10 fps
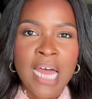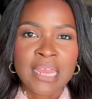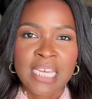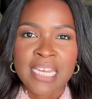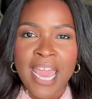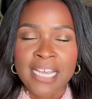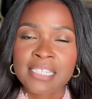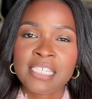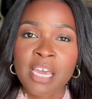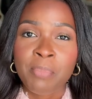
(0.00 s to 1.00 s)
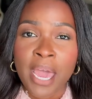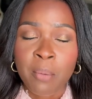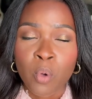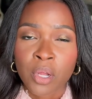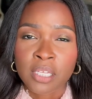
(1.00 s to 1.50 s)
The next tip
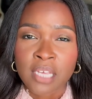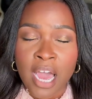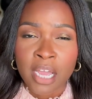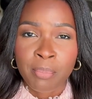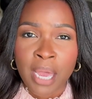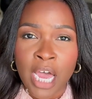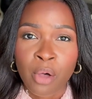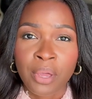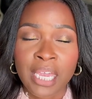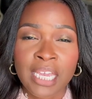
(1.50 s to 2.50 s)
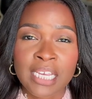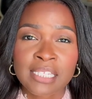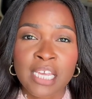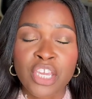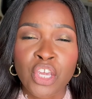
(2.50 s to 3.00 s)
I'm going to talk about
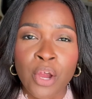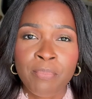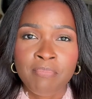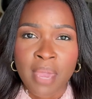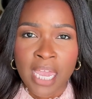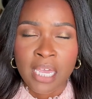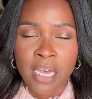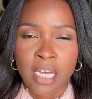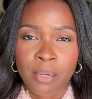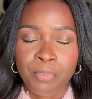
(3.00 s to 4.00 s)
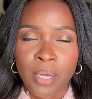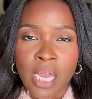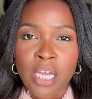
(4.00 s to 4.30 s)
is your makeup.